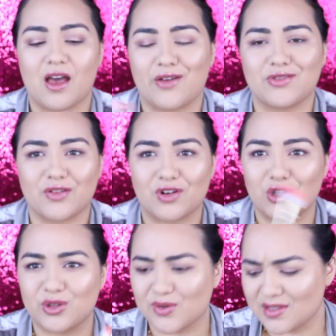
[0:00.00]
I've never
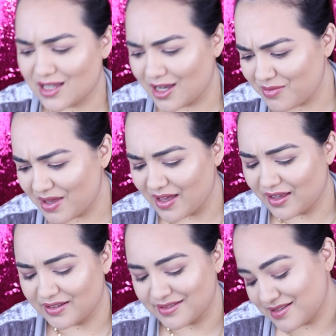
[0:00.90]
used them
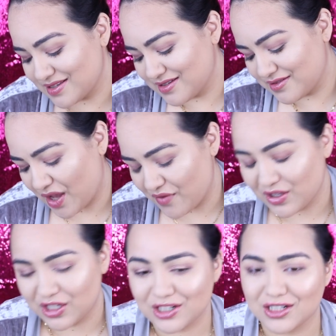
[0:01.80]
and I
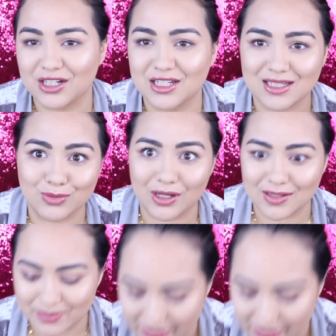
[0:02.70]
figured someone else